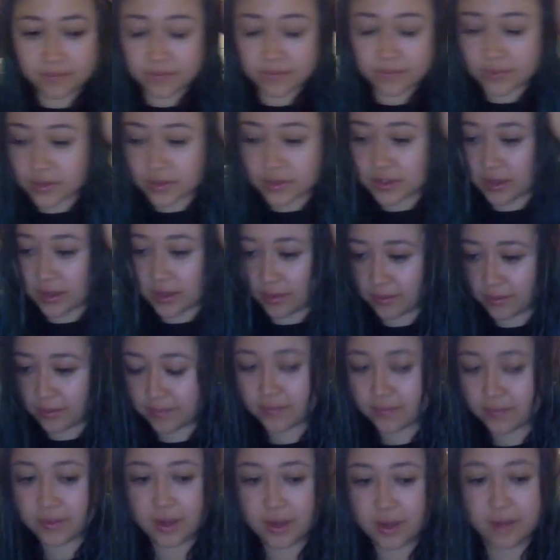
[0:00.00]
So
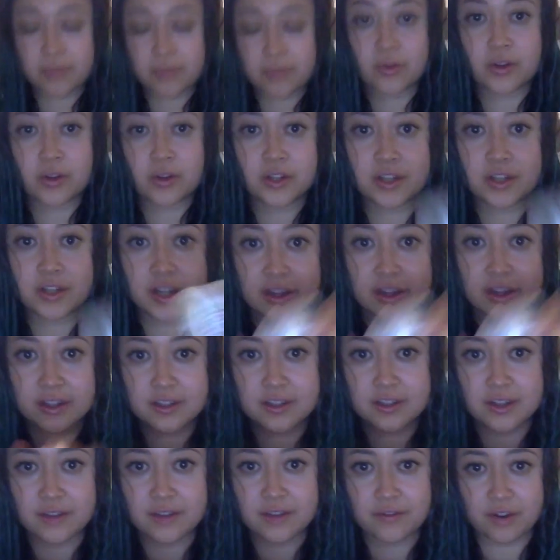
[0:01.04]
I'm going to take this
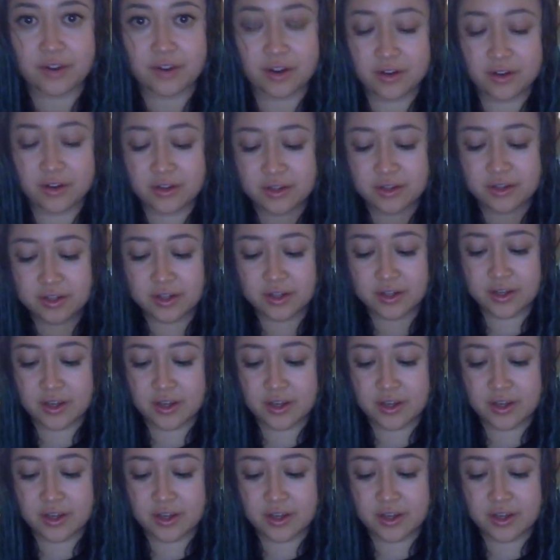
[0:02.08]
stuff first